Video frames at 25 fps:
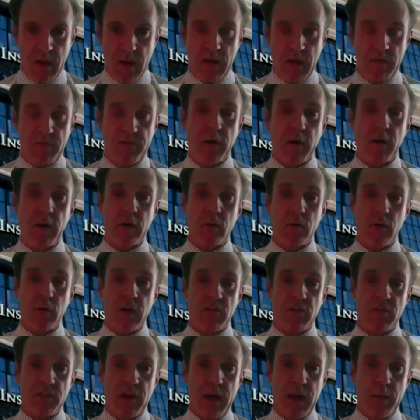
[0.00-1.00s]
A very good
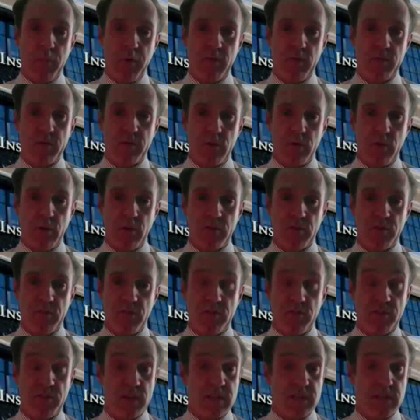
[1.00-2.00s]
example, of course,
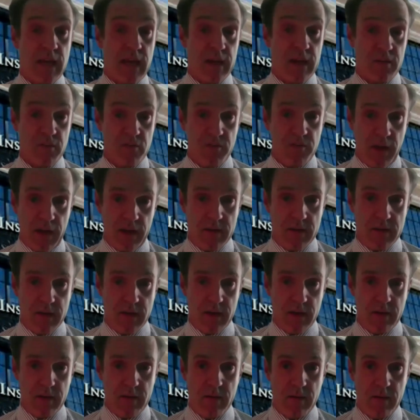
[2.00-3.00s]
is the tech sector
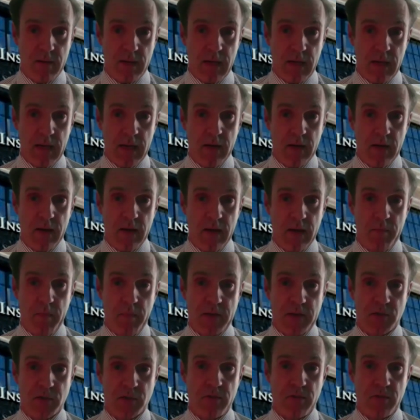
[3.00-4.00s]
in
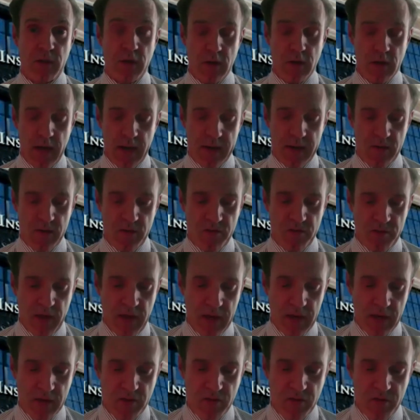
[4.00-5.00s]
much of the United
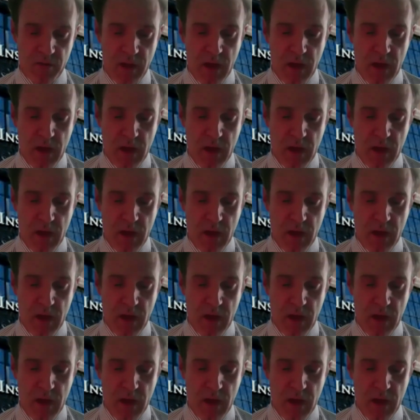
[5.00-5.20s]
States.